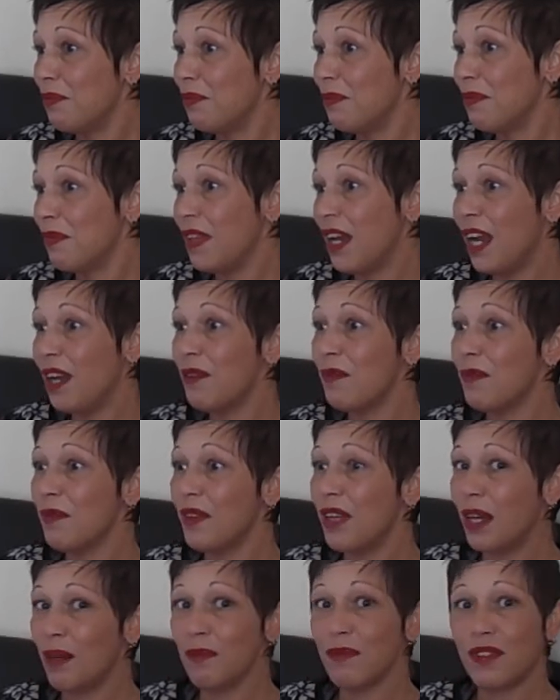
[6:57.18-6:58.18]
that
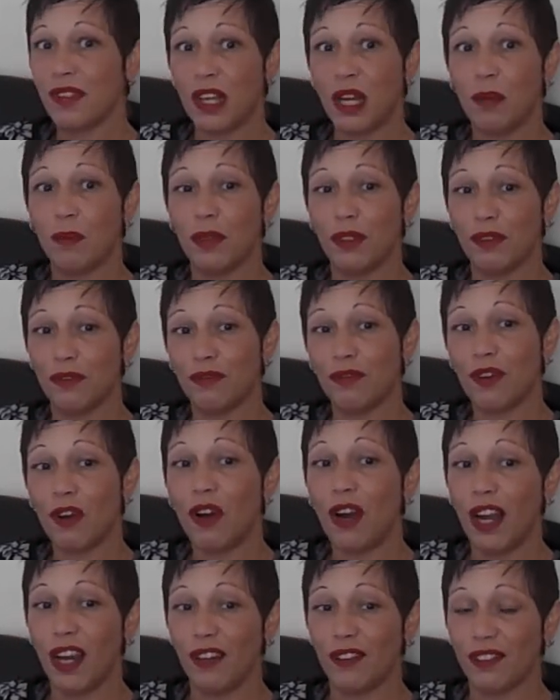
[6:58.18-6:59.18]
lump sum had
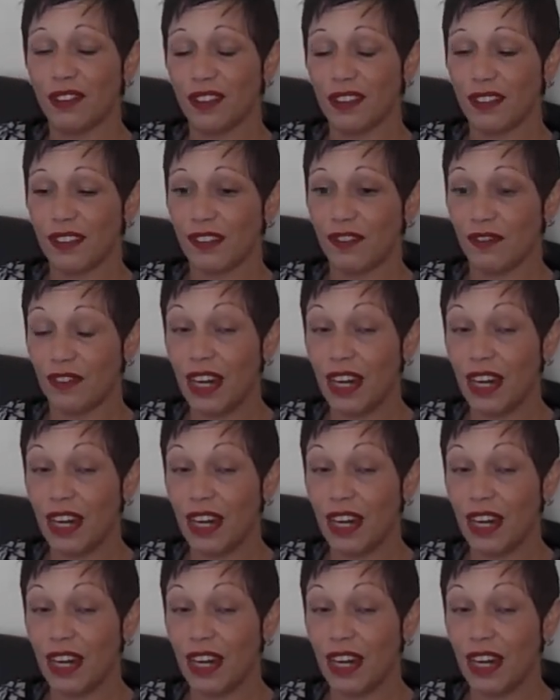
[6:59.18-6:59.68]
arrived at